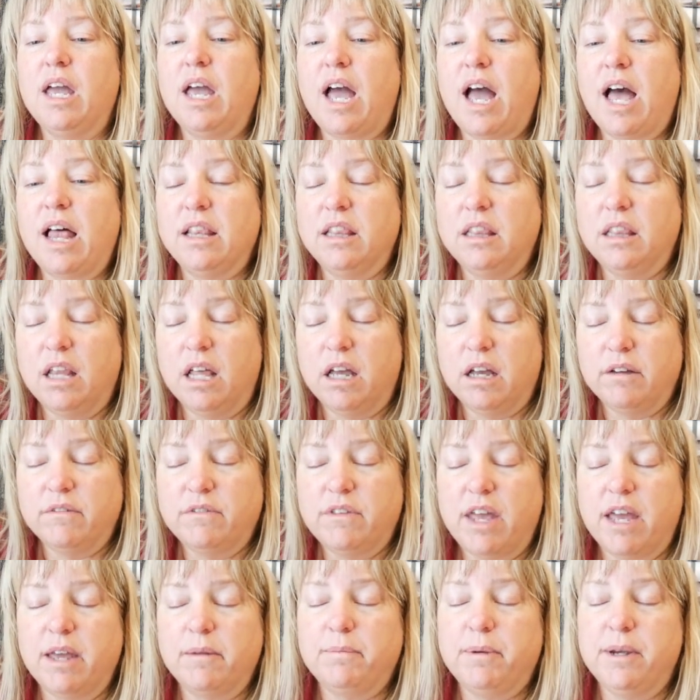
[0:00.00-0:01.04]
I love
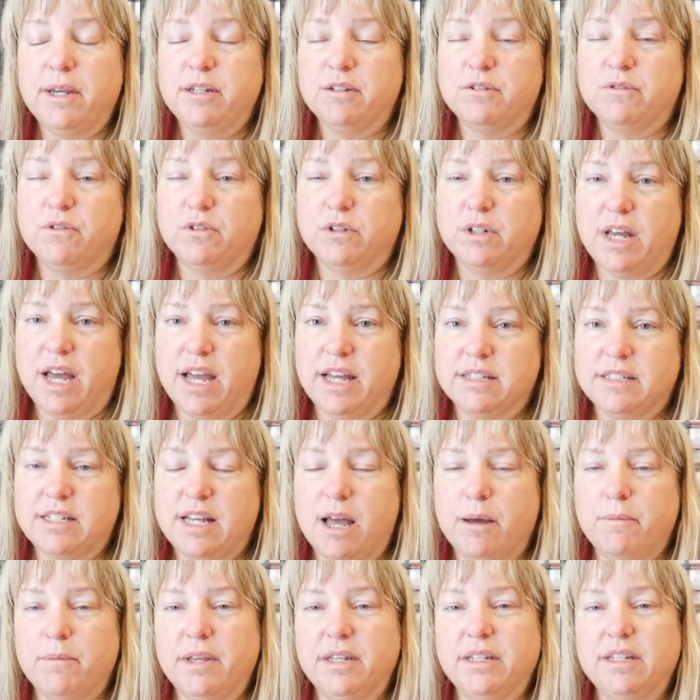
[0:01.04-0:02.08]
that peaceful
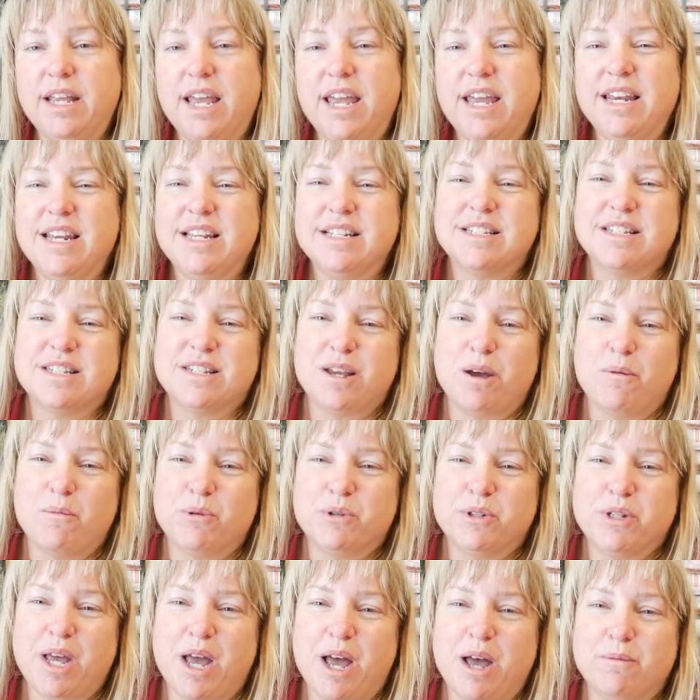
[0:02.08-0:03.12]
nighttime and it is
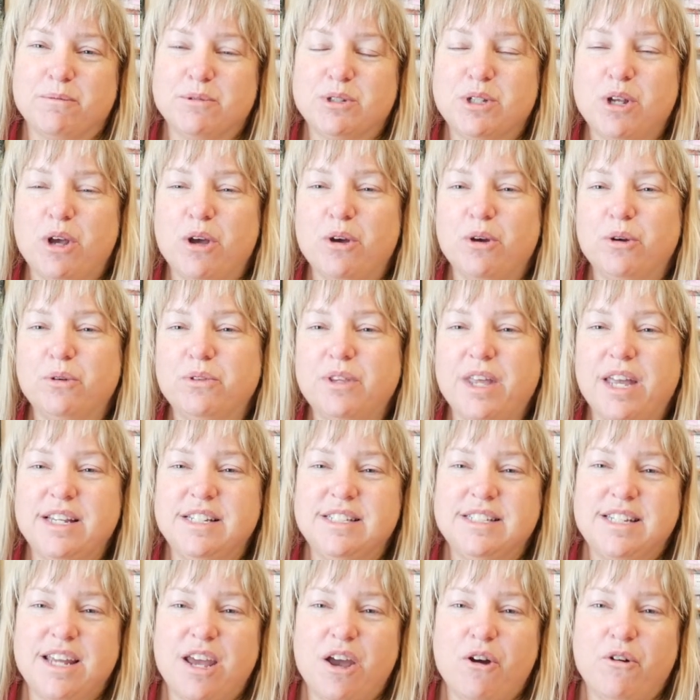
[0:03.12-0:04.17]
summertime. So they
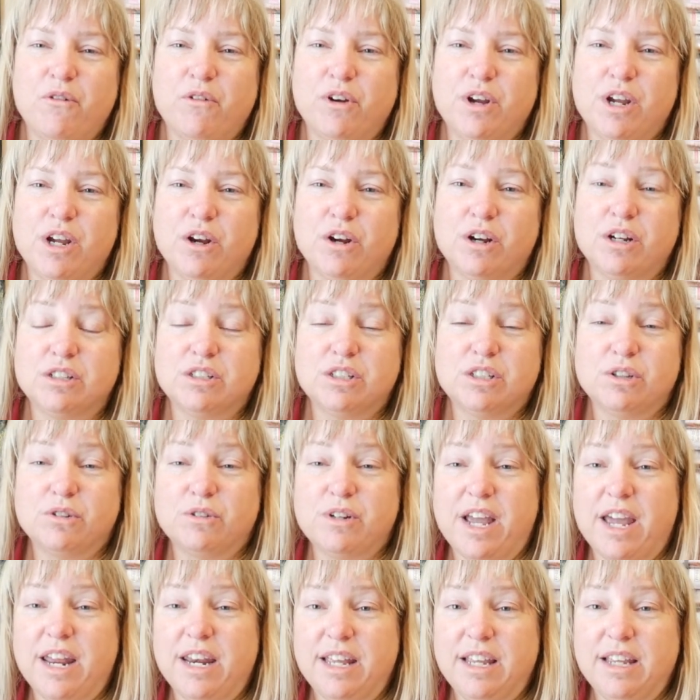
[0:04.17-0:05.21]
stay over here because their
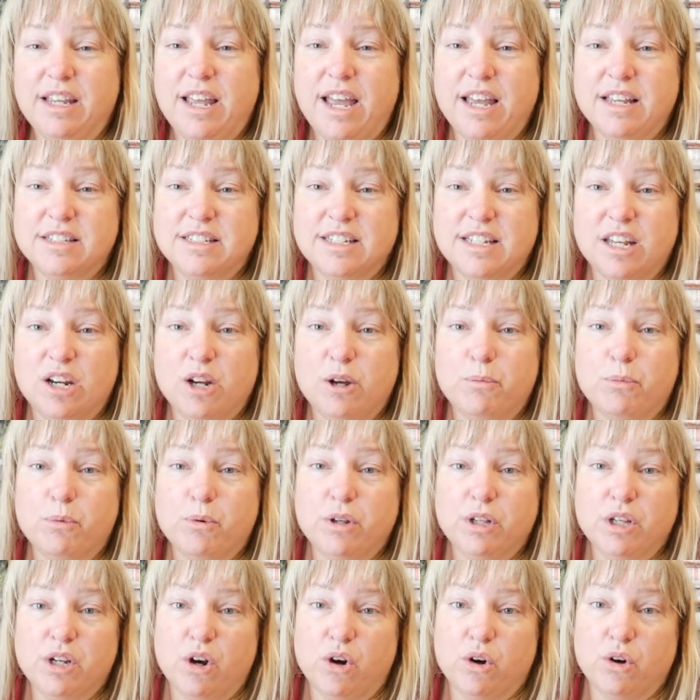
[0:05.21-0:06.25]
daddy has to get up
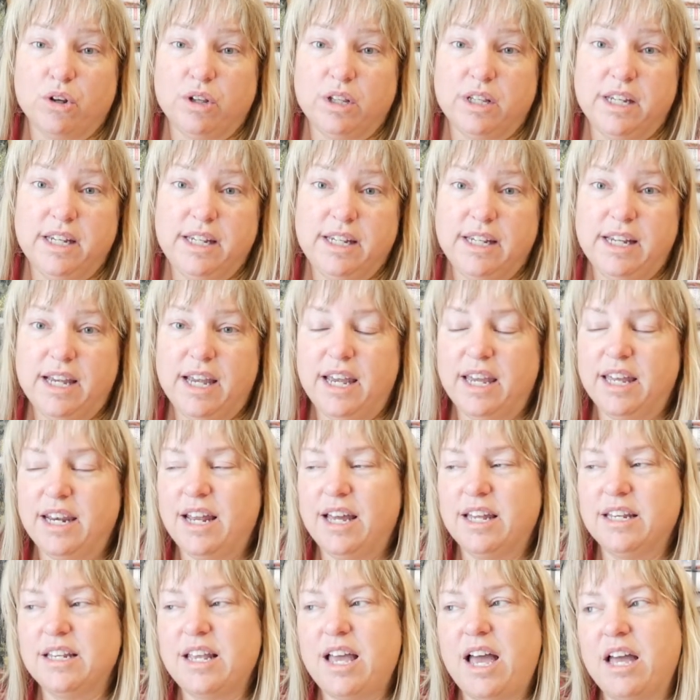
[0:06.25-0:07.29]
really early. And
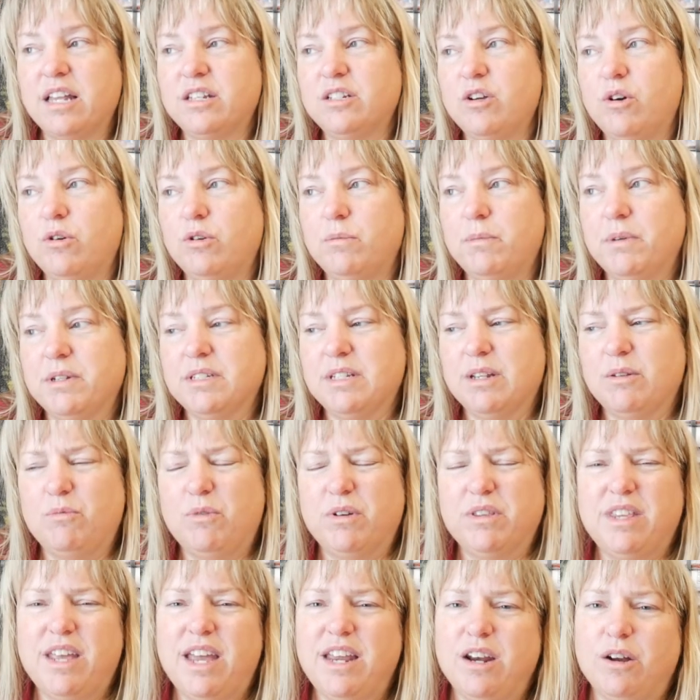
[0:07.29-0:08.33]
I, I told him, I said,
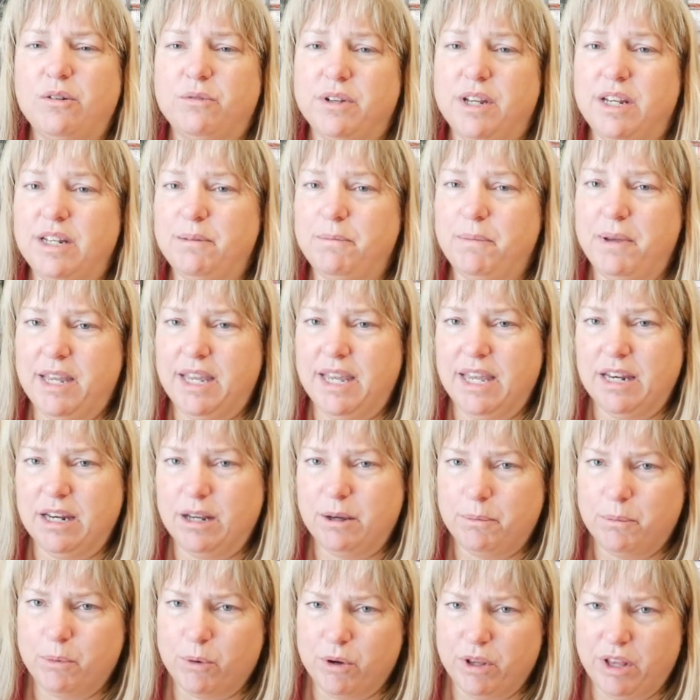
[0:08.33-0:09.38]
well, they don't need to be getting
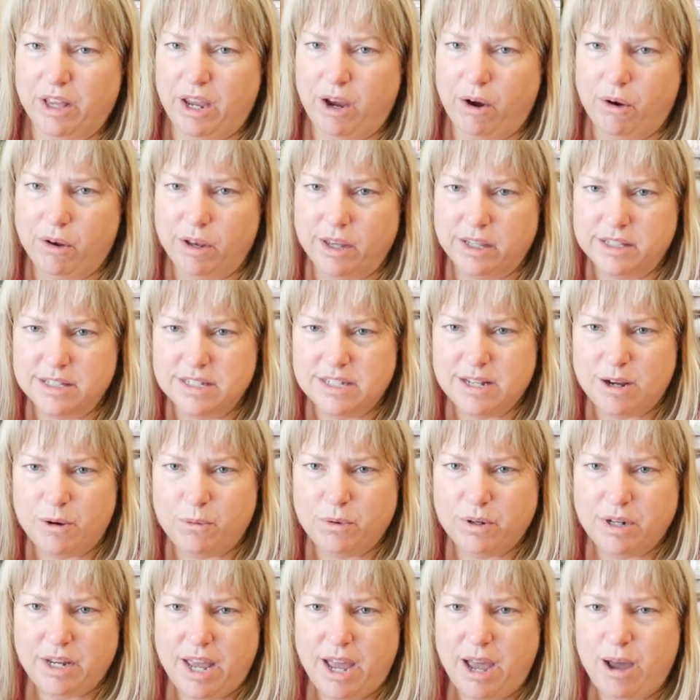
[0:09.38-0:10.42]
up really early in the
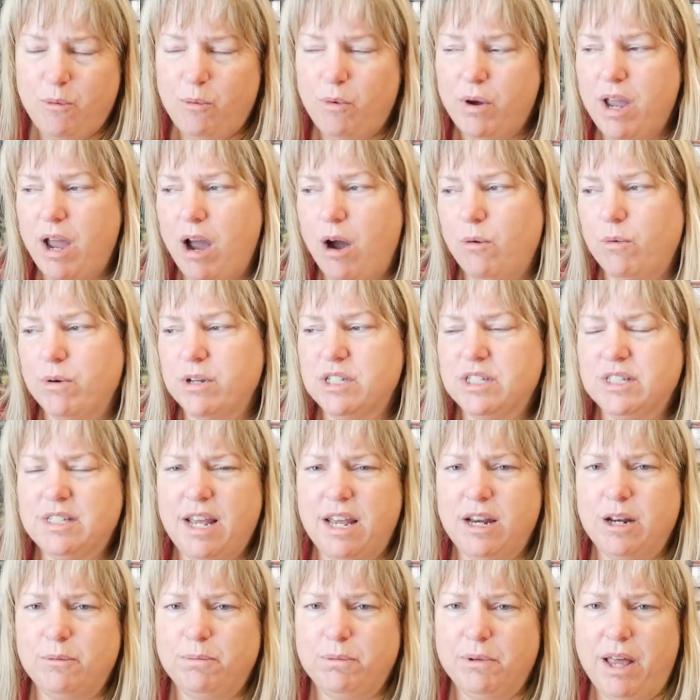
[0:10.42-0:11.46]
summertime. We always
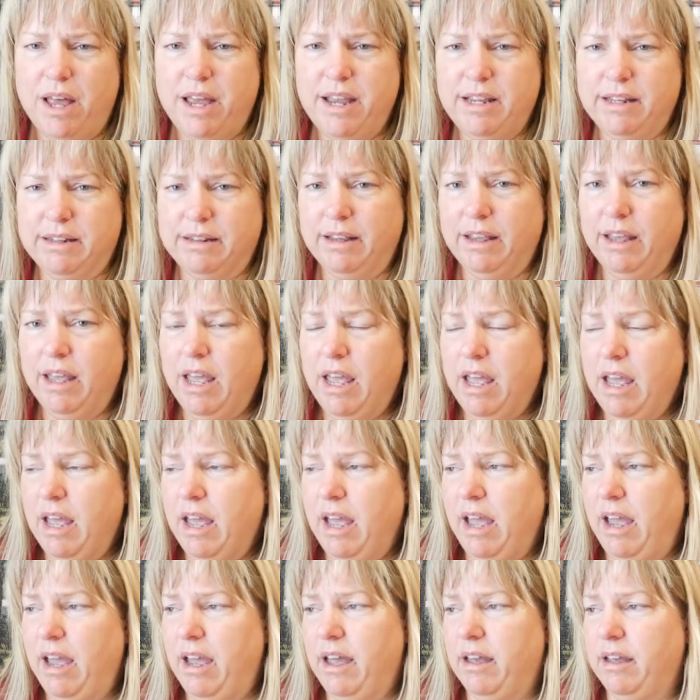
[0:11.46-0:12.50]
stayed up late
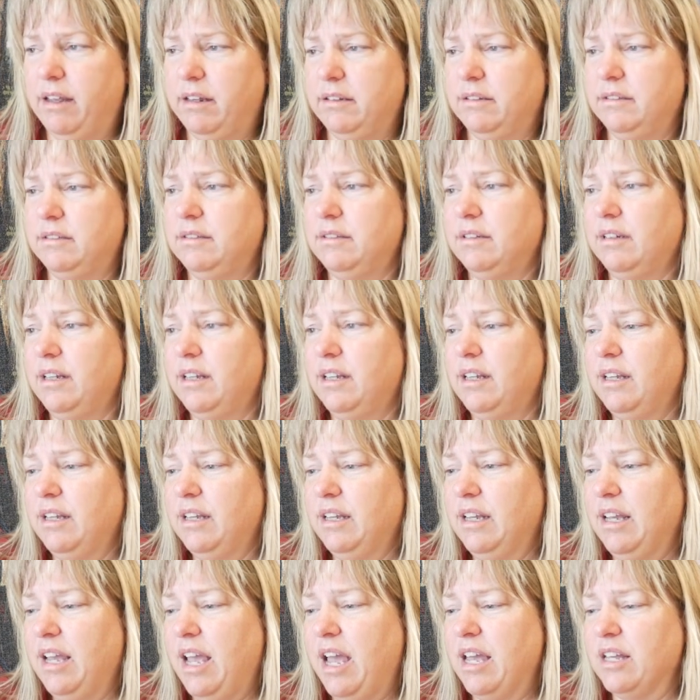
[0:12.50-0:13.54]
and
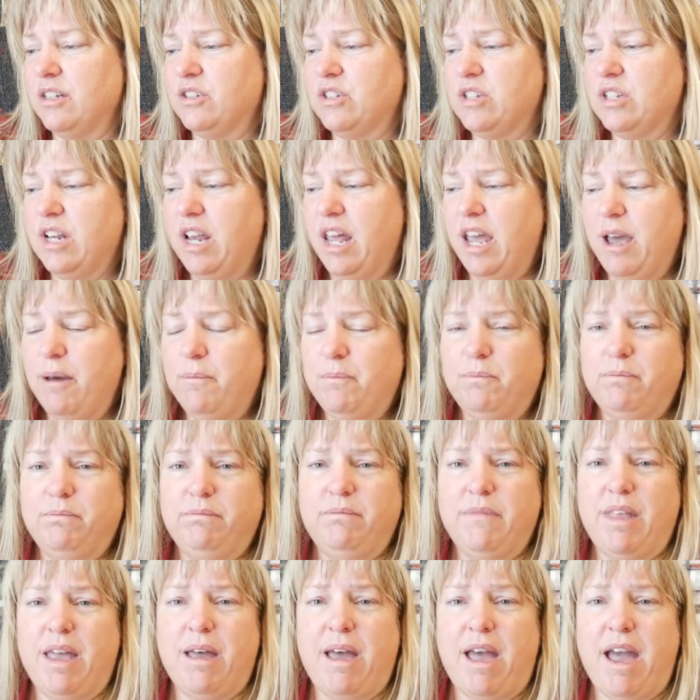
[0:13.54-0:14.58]
and slept
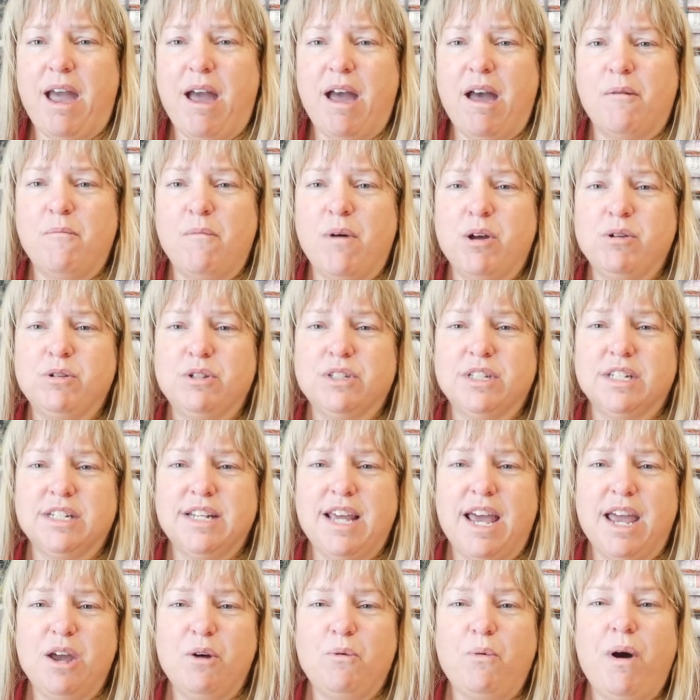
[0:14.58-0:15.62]
most of the
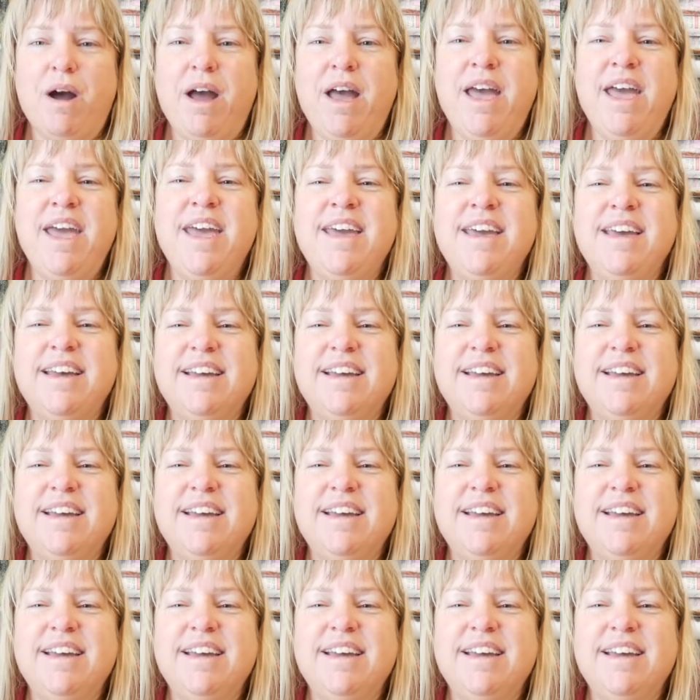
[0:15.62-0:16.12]
day away.